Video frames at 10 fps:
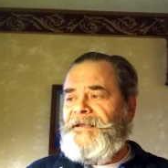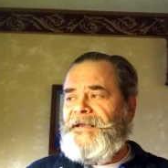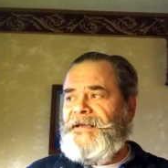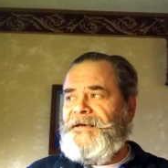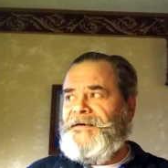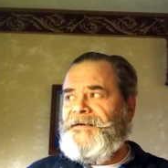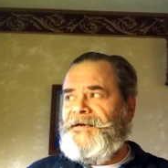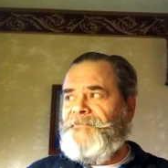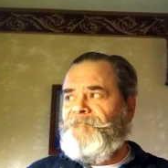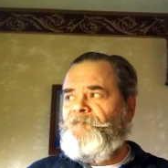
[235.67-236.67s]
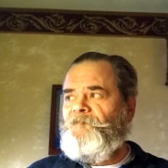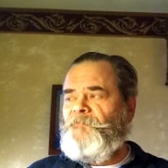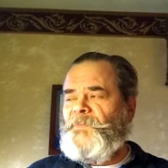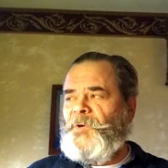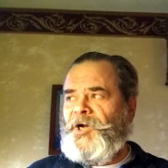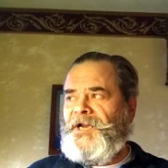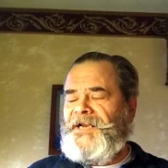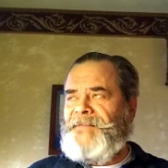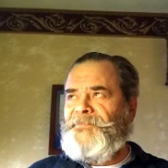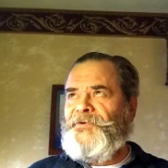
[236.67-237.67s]
And
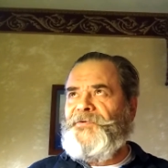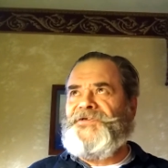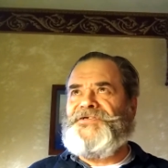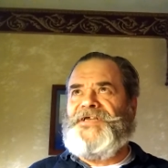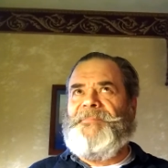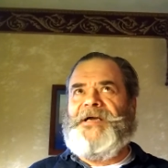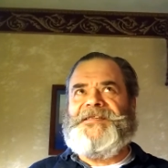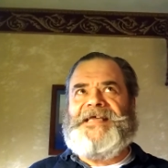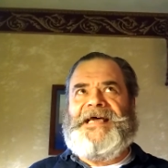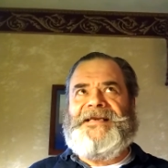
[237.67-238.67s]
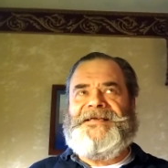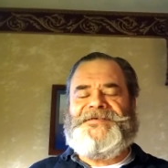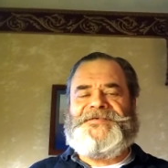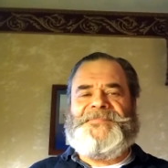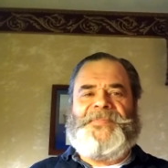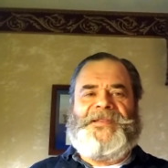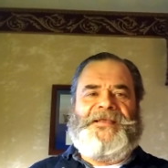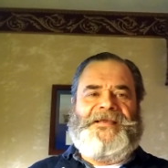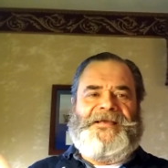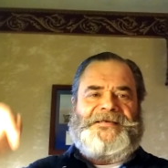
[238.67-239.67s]
all I'm going to say about that is
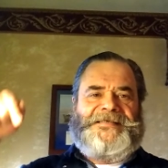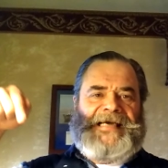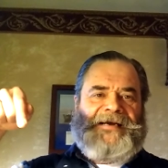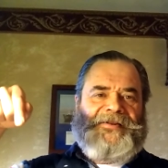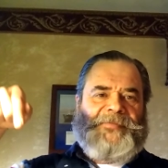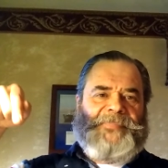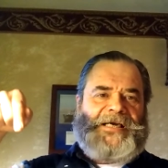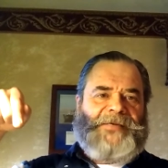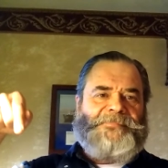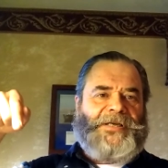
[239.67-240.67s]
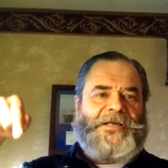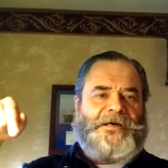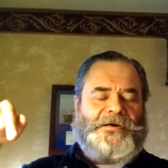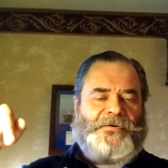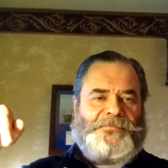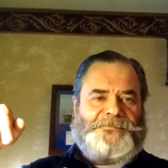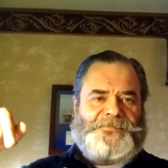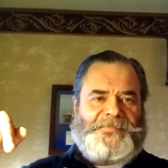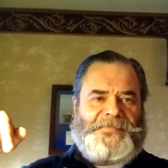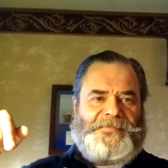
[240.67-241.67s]
down in the bucket below,
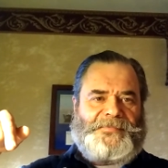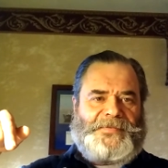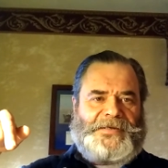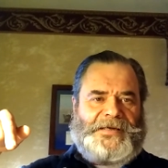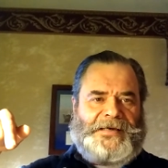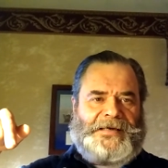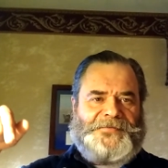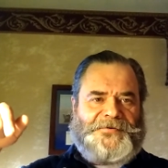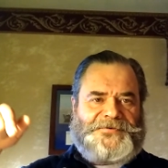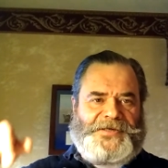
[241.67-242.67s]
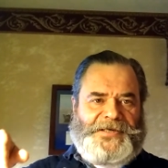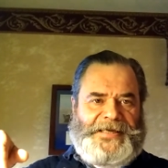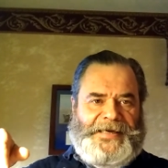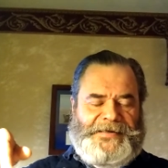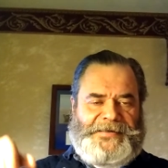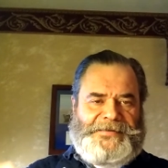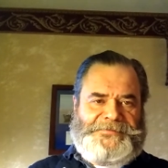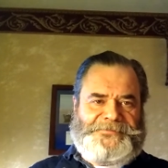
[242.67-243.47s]
there's a link.